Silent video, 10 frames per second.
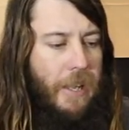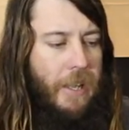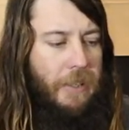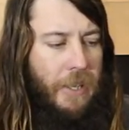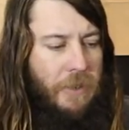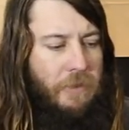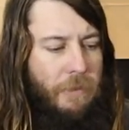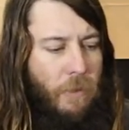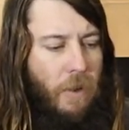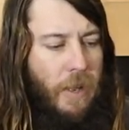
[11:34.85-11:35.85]
a
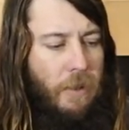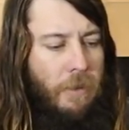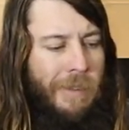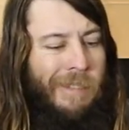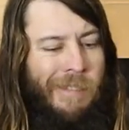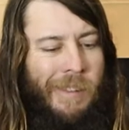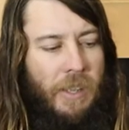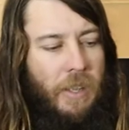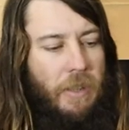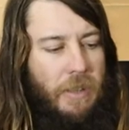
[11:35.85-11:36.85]
country mile,
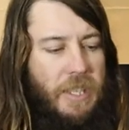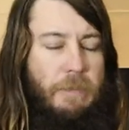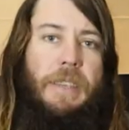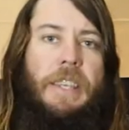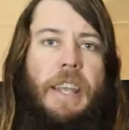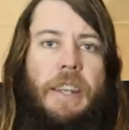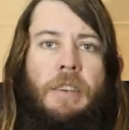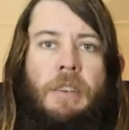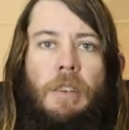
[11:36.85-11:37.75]
is BigHead.